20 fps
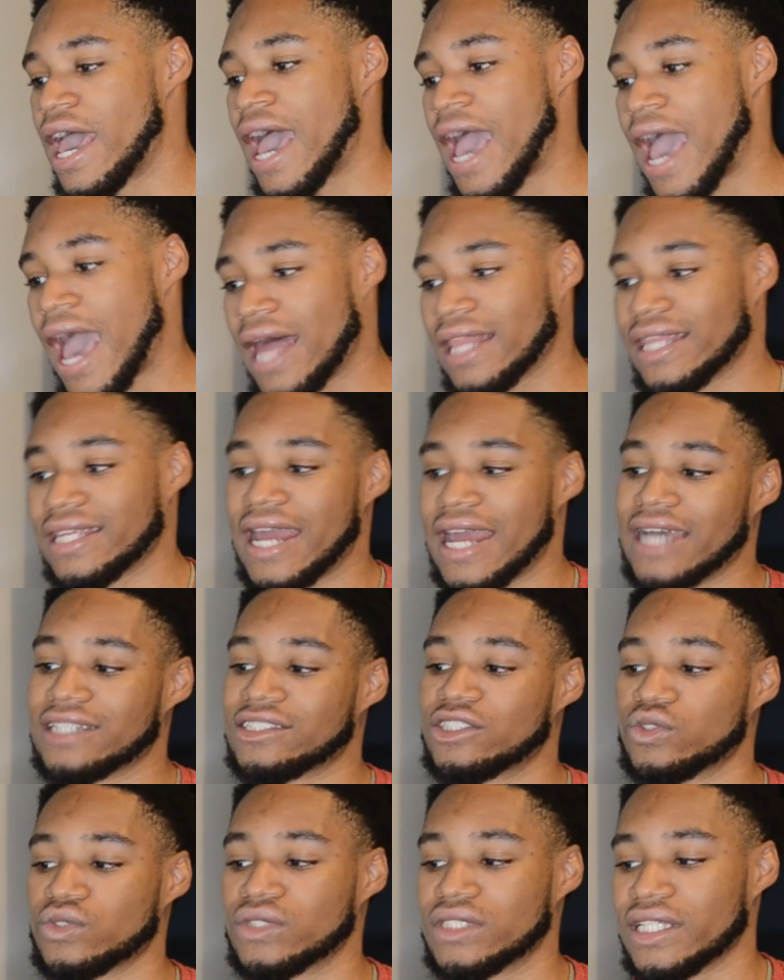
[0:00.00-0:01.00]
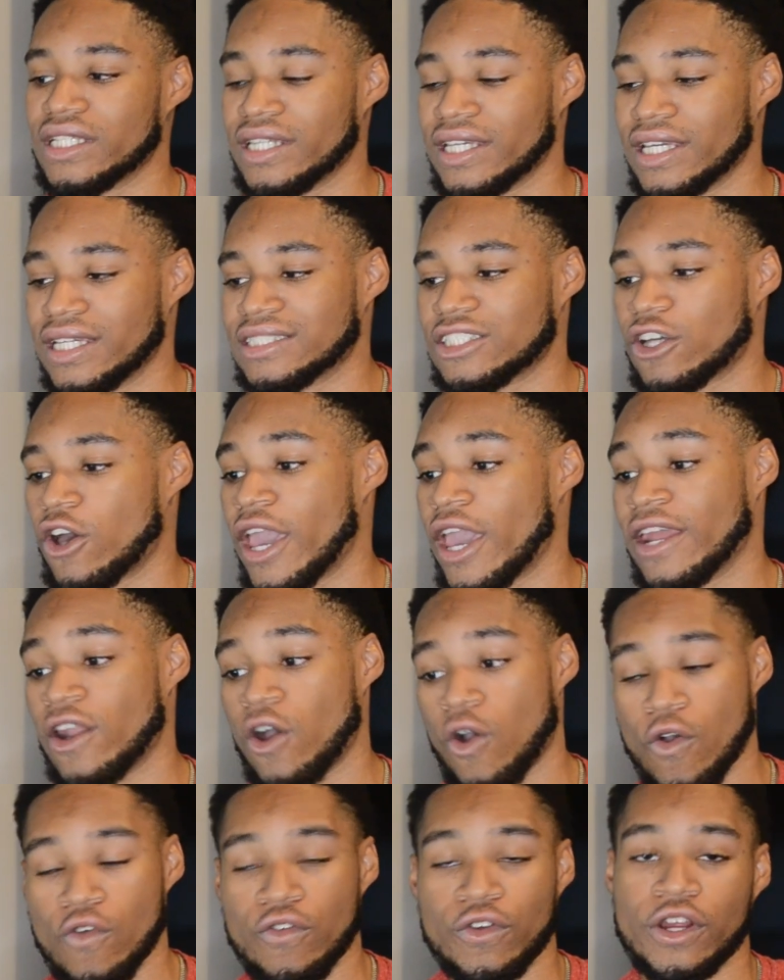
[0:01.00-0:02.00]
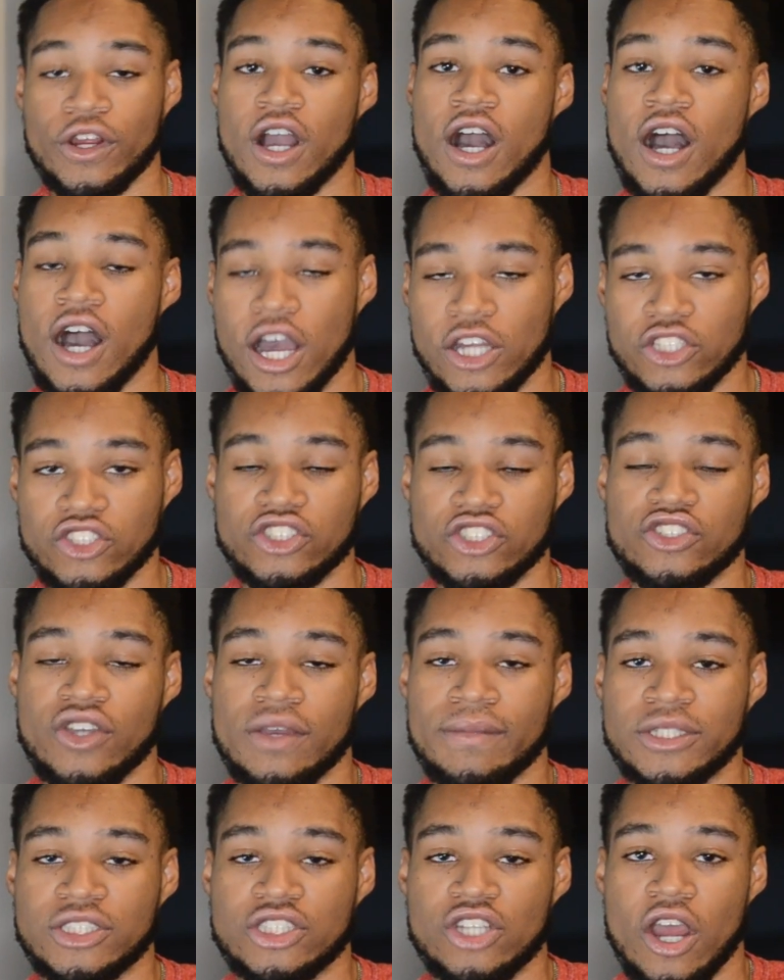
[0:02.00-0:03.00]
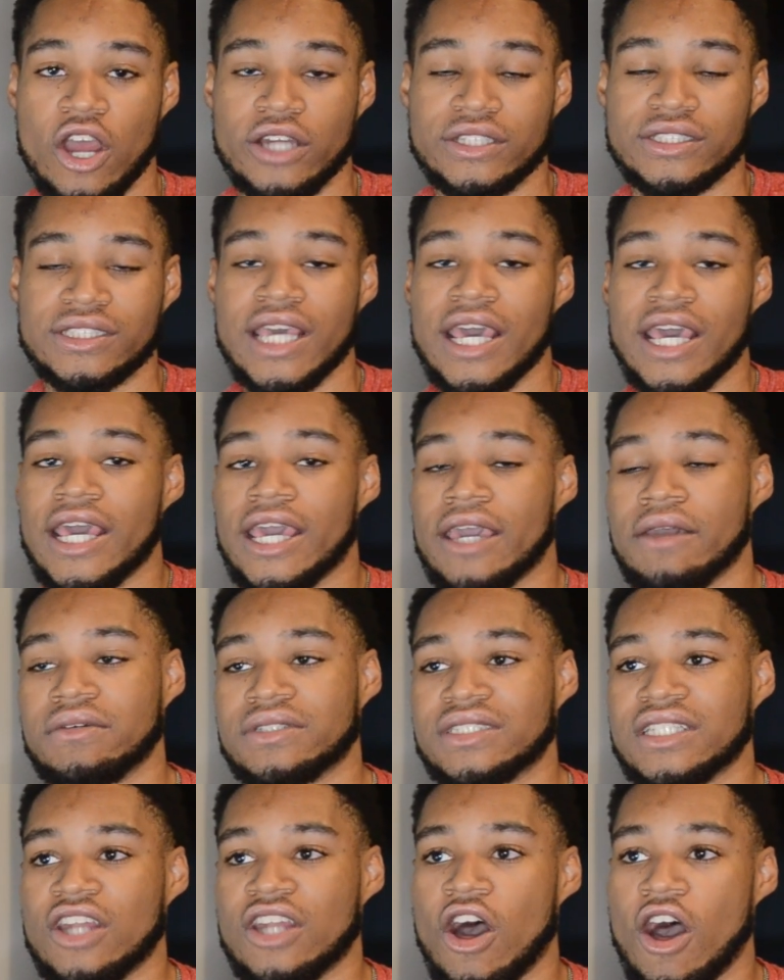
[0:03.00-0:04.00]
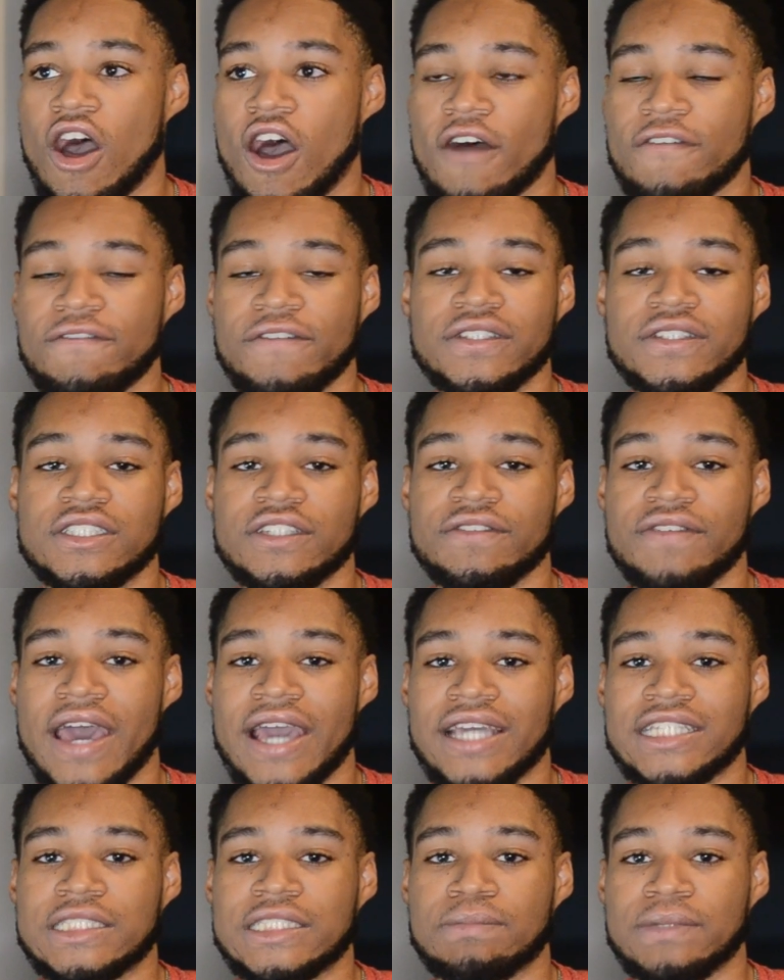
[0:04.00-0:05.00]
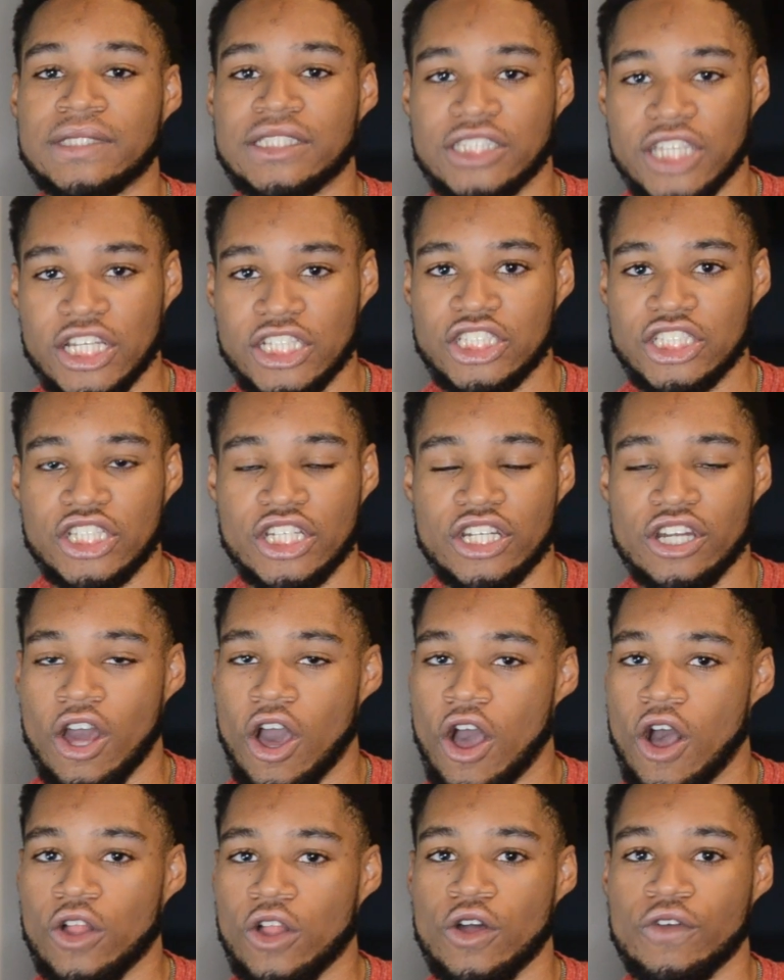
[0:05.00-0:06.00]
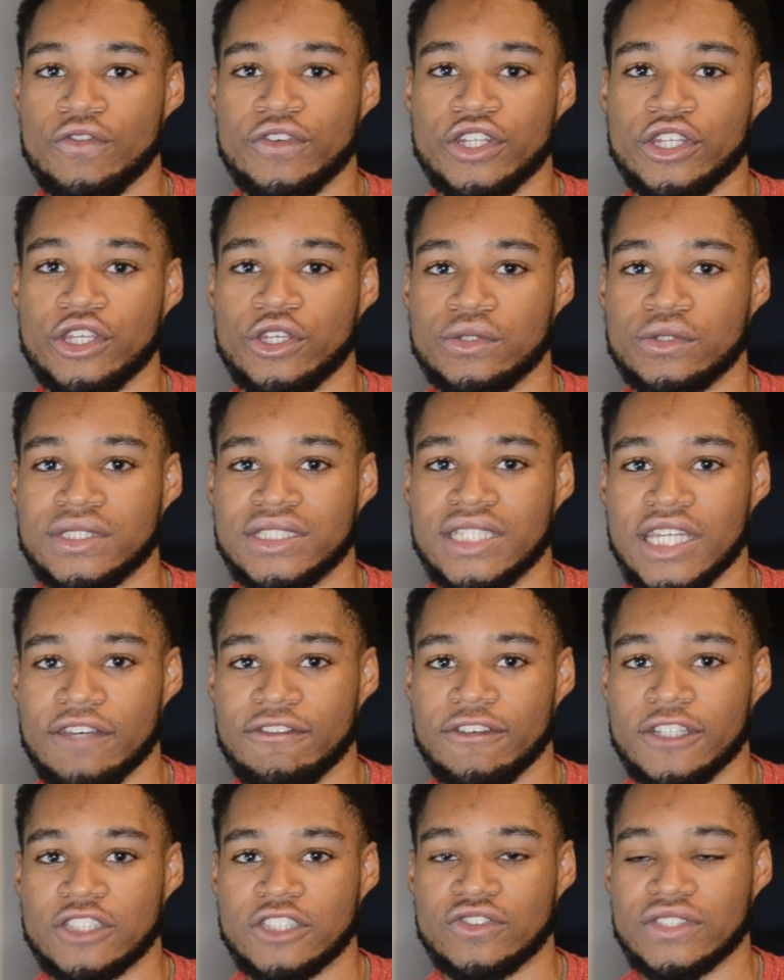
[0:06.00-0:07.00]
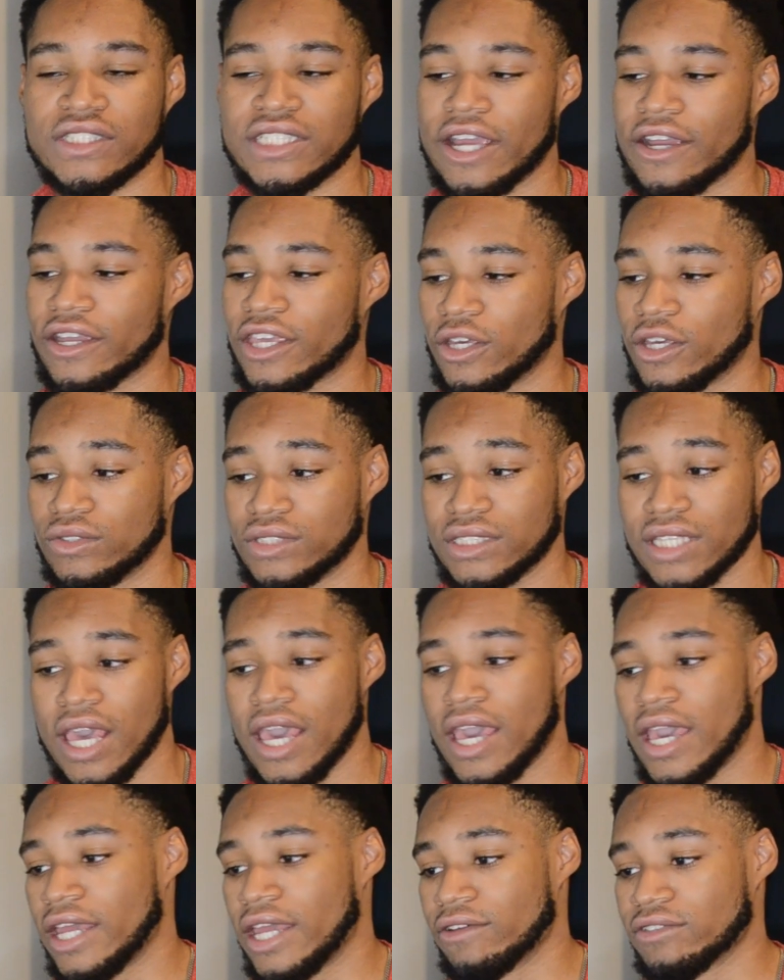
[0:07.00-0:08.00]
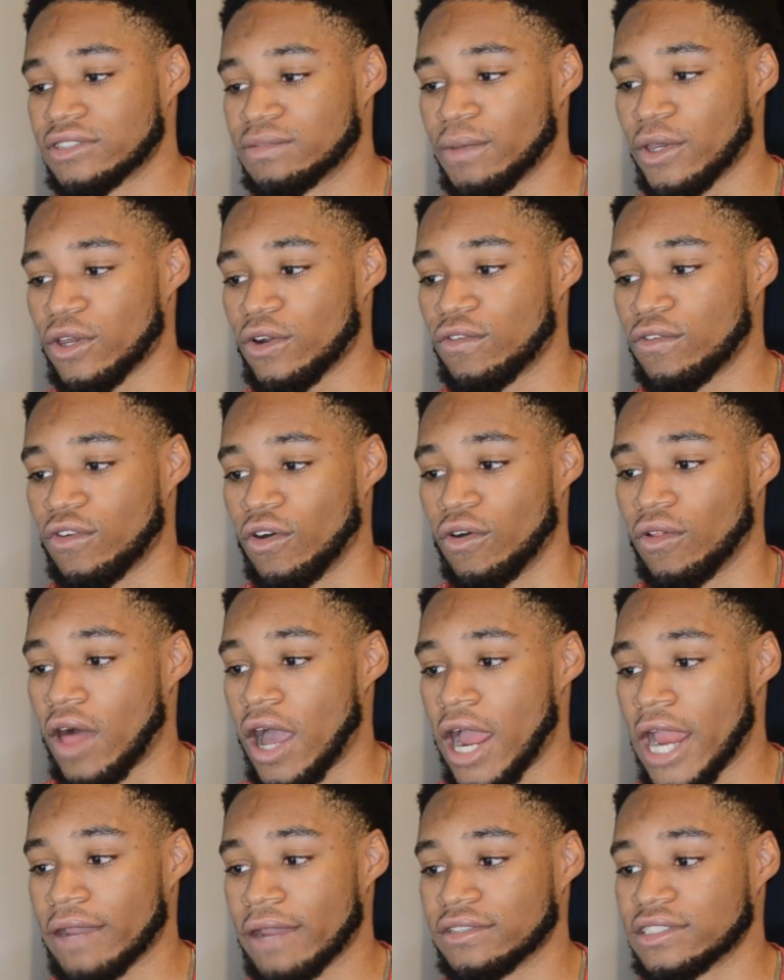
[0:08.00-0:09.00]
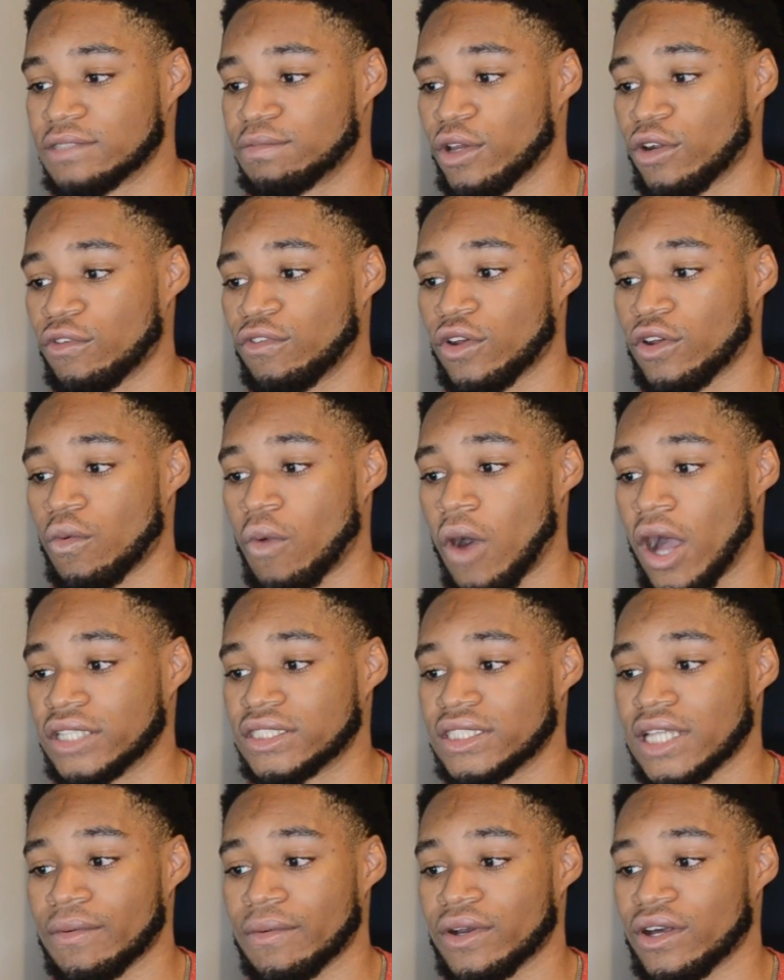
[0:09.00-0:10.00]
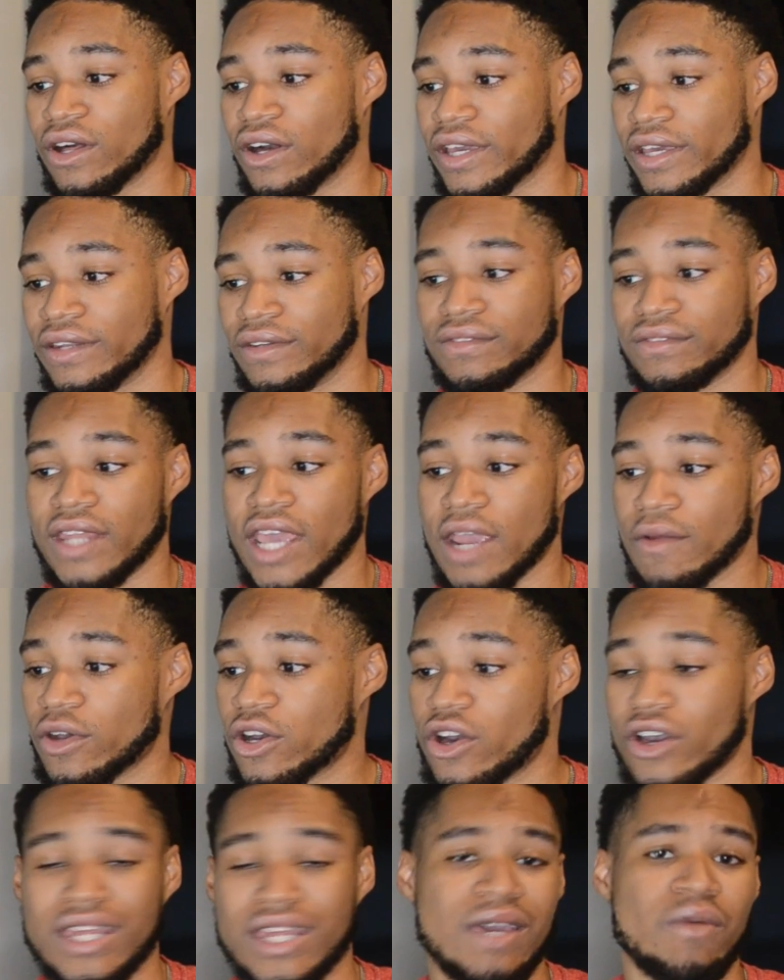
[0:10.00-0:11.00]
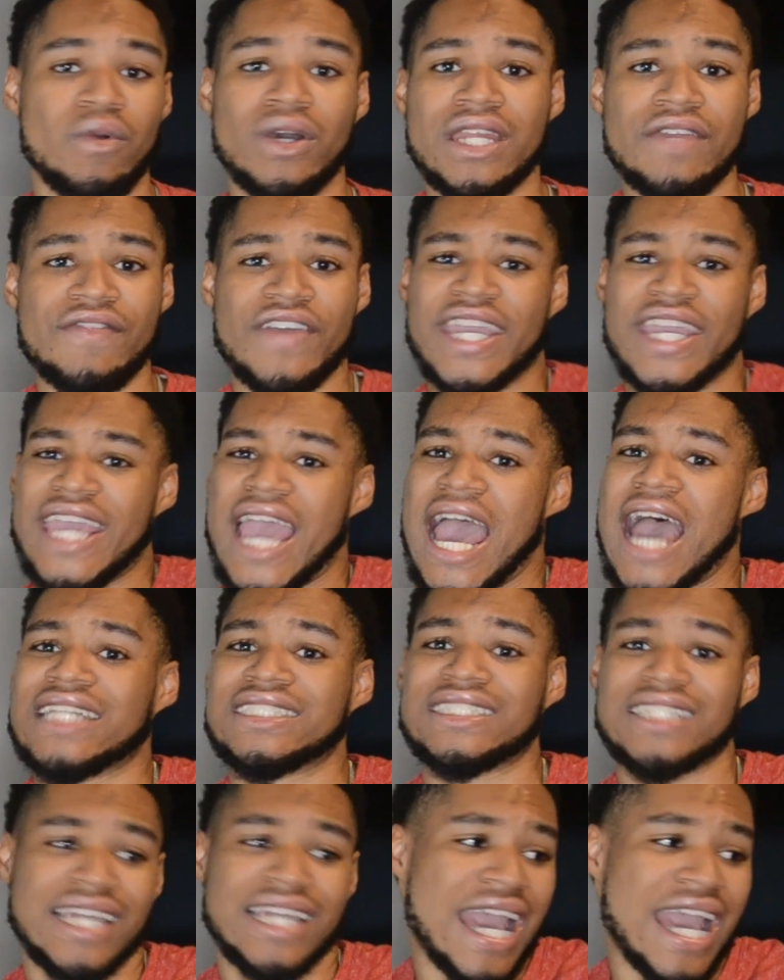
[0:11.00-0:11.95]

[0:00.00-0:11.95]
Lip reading: Allen had 2 TDs and over 100 scrimmage yards. It was an offensive expedition all over the U's defense for Syracuse, and it was beautiful. It was beautiful to watch. They were cooking. It wasn't even Gadsden.